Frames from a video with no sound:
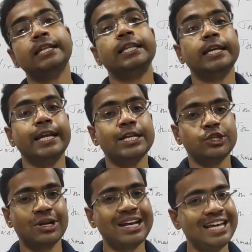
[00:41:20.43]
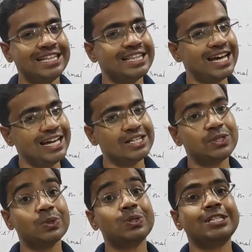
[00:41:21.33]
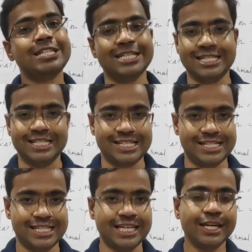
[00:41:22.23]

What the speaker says: the natural length also changes.